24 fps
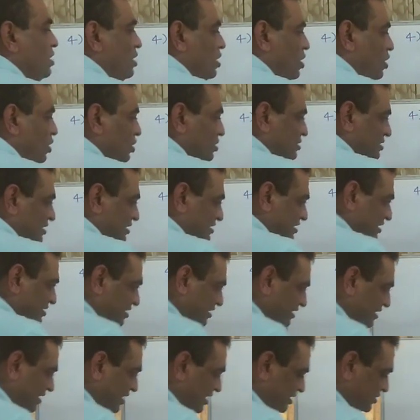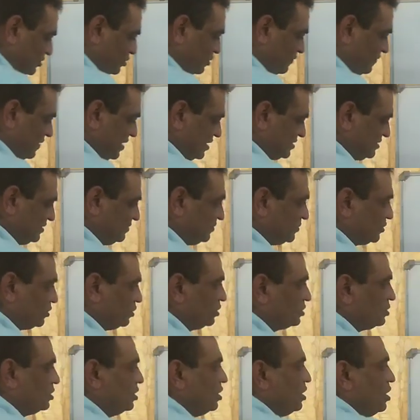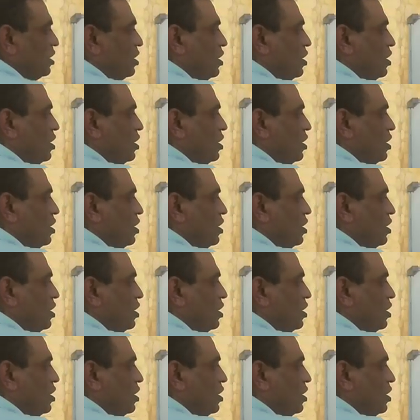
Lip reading: or this is the direction of asymptote,